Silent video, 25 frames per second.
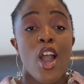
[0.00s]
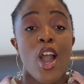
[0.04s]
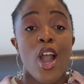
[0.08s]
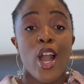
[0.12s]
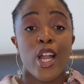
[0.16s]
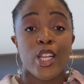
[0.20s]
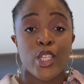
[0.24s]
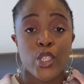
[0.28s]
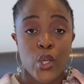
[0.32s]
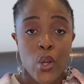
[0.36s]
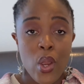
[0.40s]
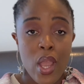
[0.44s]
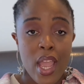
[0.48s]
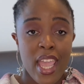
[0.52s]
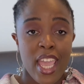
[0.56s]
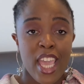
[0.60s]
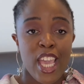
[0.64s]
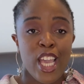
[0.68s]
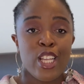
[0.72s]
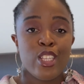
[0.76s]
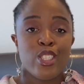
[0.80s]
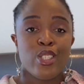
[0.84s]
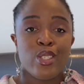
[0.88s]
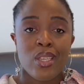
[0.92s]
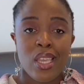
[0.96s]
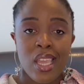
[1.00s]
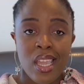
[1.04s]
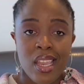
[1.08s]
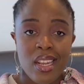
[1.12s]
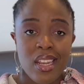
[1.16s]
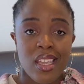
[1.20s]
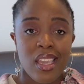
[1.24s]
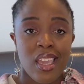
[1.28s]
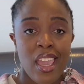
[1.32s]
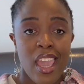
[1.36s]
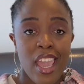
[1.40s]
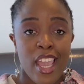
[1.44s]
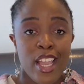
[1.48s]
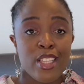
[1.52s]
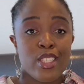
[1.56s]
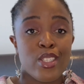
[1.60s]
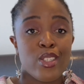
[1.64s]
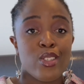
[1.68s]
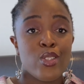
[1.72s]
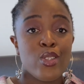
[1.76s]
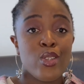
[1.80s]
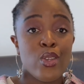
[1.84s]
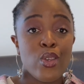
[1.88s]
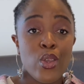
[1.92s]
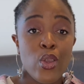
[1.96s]
are trying to indicate
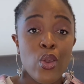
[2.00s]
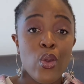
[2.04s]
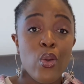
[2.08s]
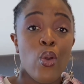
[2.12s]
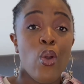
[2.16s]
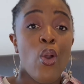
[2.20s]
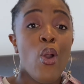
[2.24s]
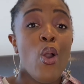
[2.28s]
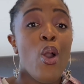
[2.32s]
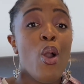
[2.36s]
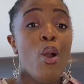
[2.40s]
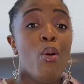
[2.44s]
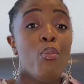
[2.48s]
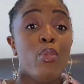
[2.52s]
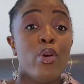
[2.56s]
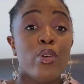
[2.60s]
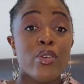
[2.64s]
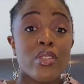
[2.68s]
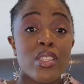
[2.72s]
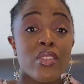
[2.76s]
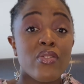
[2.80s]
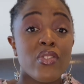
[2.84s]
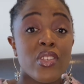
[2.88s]
to you. Most of